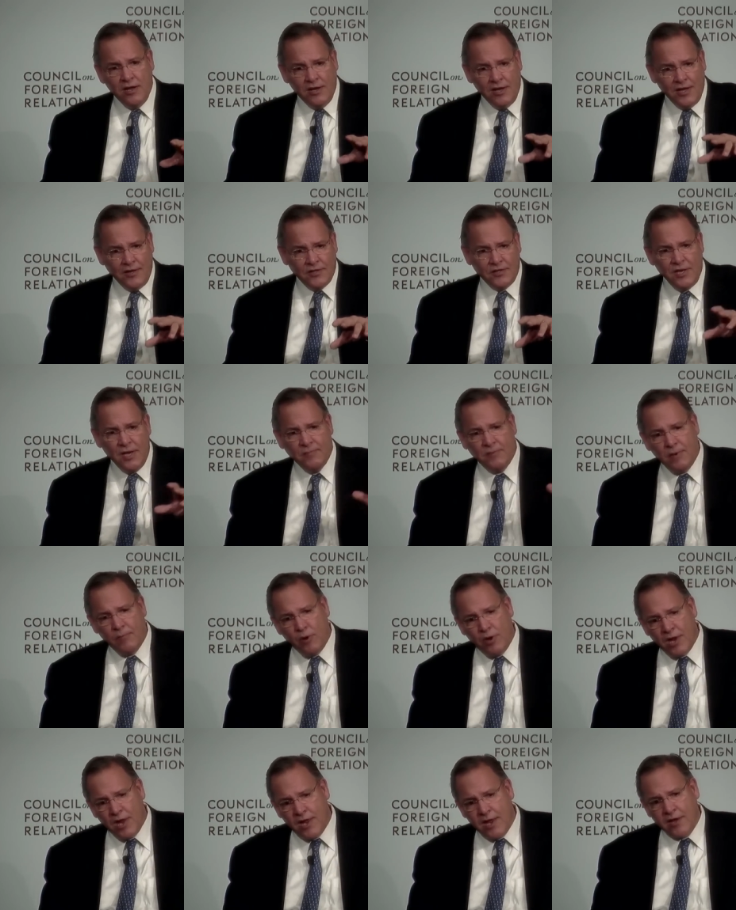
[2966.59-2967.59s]
At the same time,
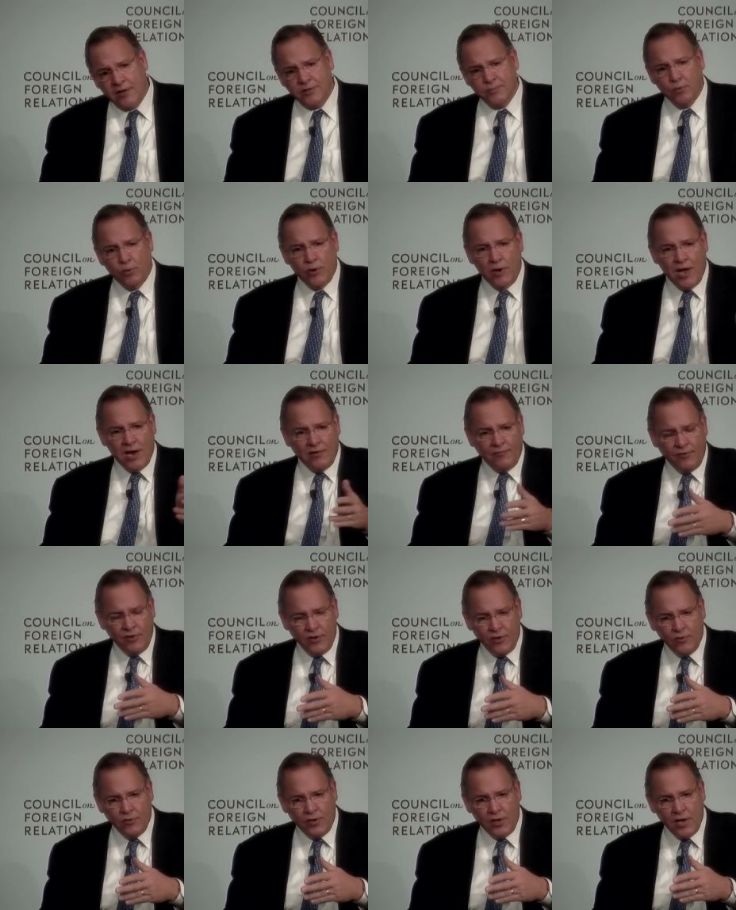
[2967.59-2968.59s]
while I export out of the
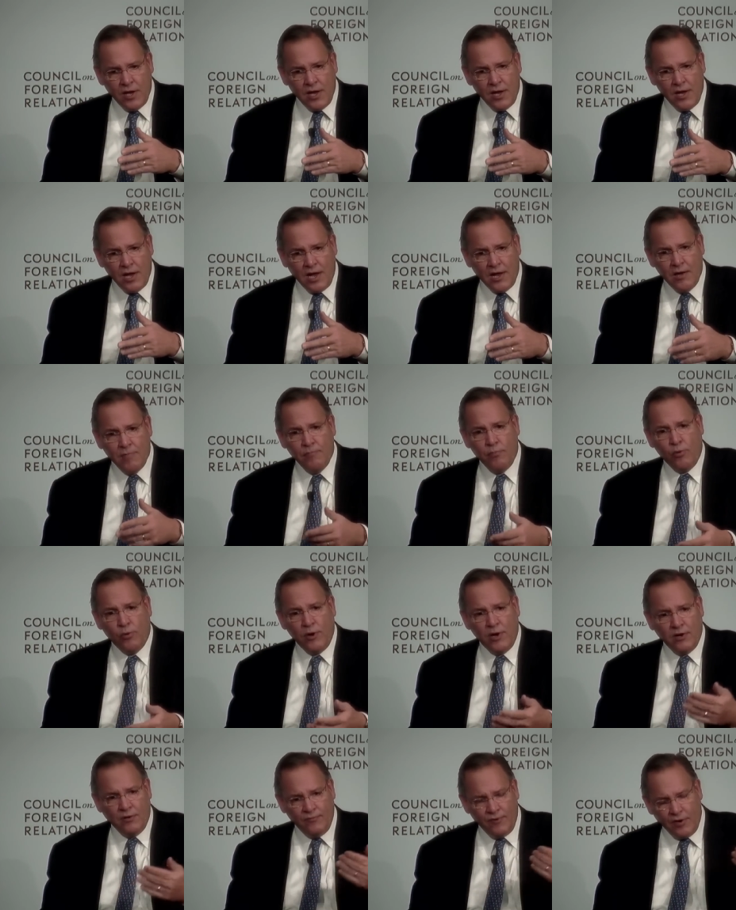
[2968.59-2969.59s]
U K, I import
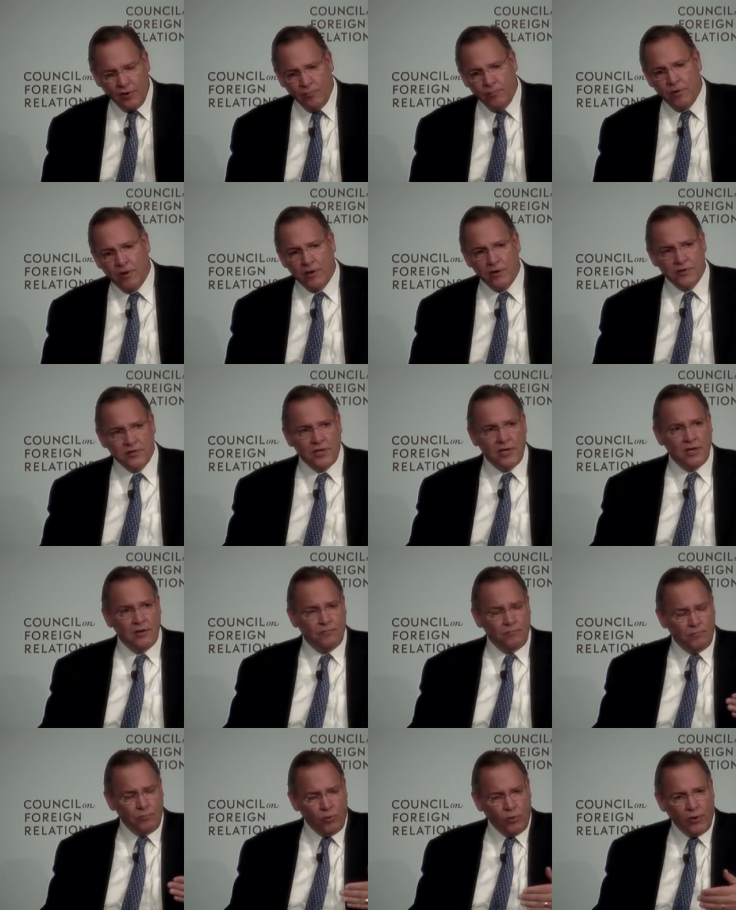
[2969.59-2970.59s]
elevator parts, I
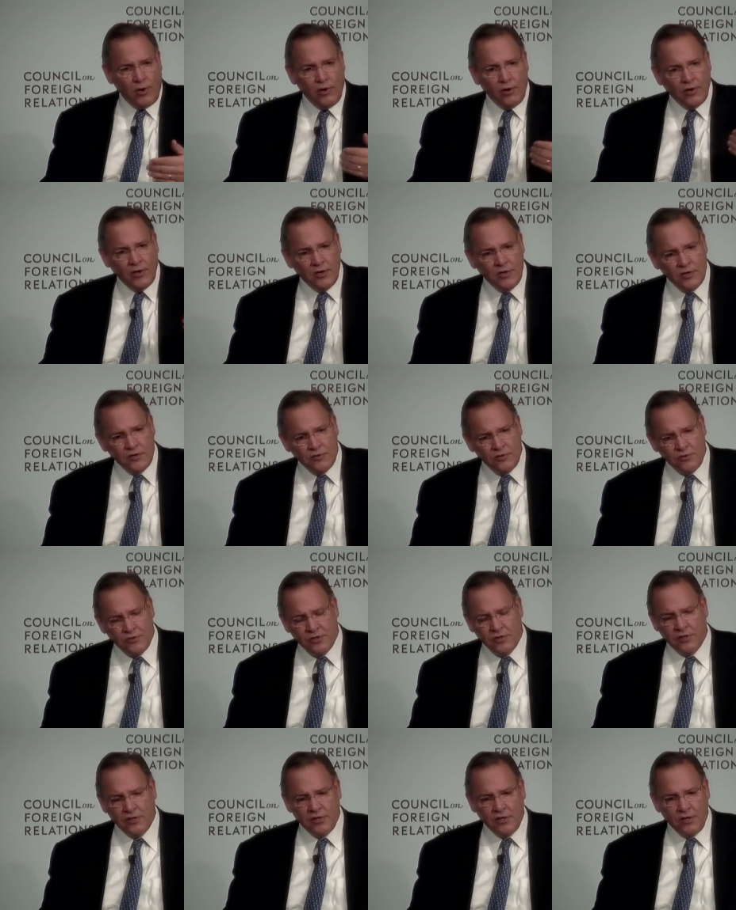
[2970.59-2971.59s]
import air conditioners
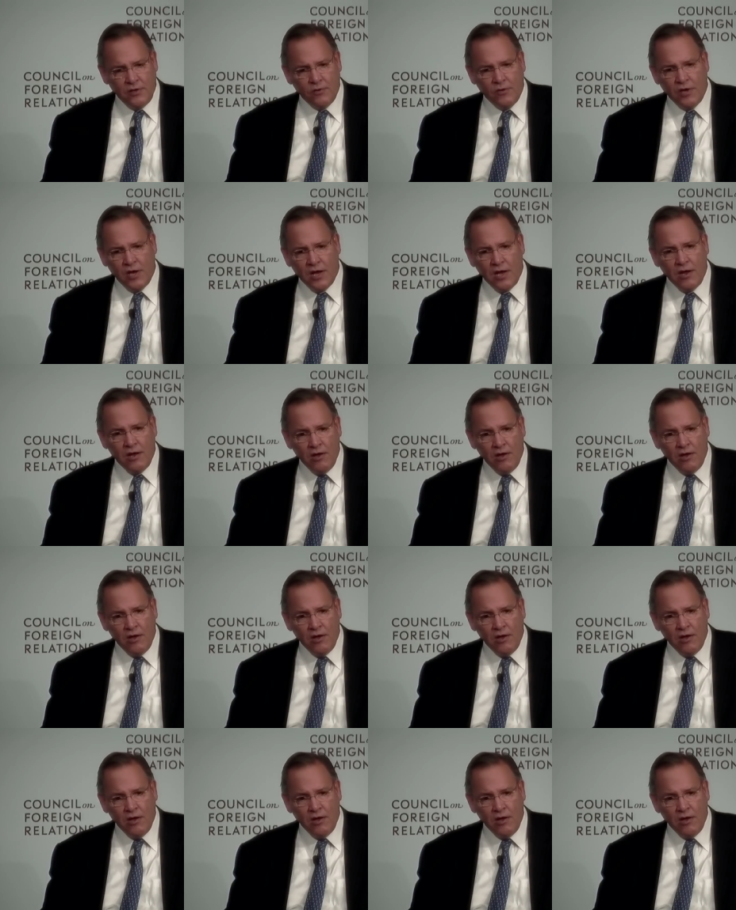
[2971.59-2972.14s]
into the U K.